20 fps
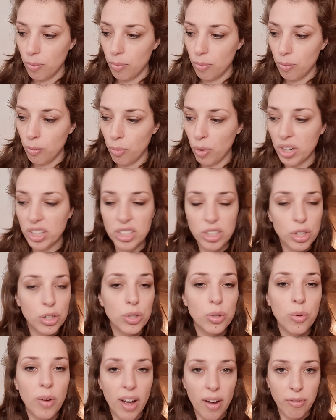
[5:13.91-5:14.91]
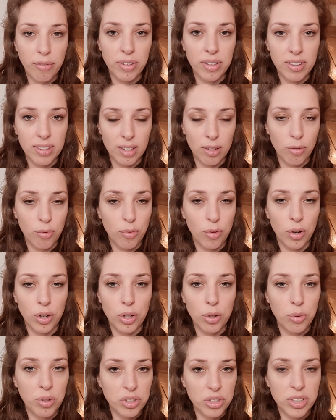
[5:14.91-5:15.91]
wanted to do everything for
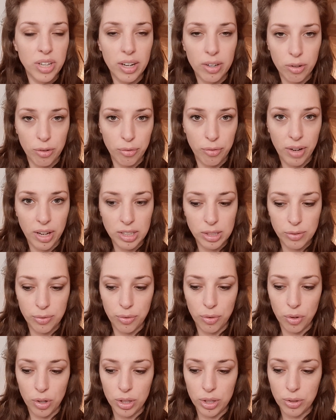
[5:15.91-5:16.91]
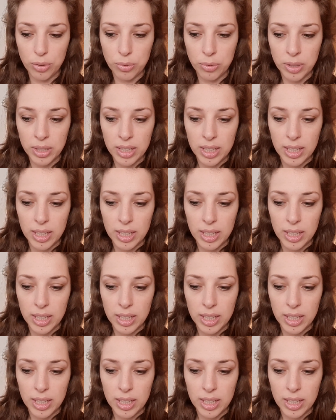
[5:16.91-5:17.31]
you and sacrifice for you.